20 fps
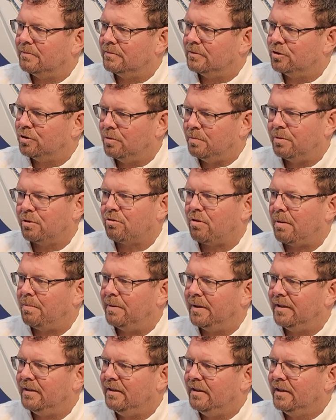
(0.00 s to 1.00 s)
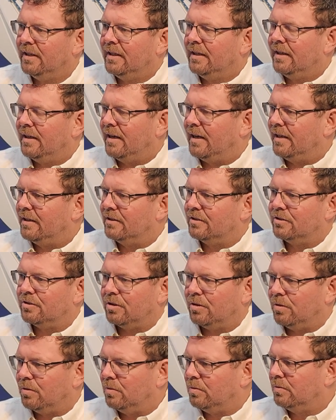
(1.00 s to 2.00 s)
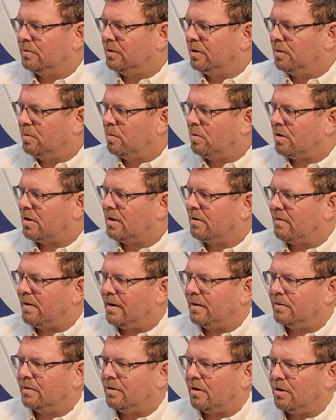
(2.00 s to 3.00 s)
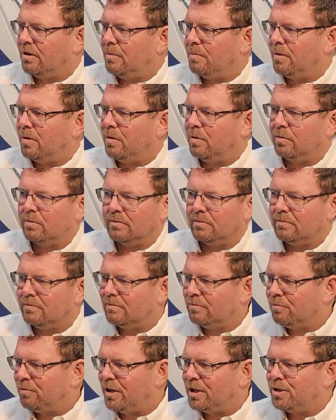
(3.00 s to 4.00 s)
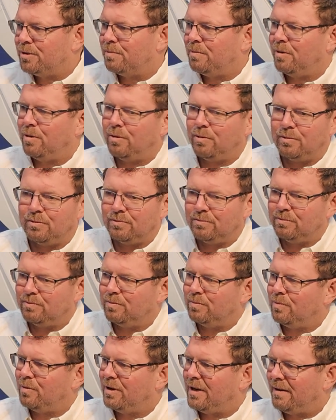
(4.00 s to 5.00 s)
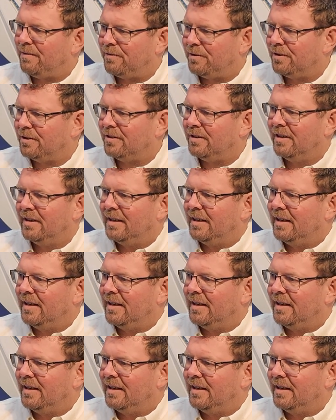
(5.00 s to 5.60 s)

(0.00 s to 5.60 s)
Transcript: super grippy, and so you're walking around on the boat, race boat, whatever.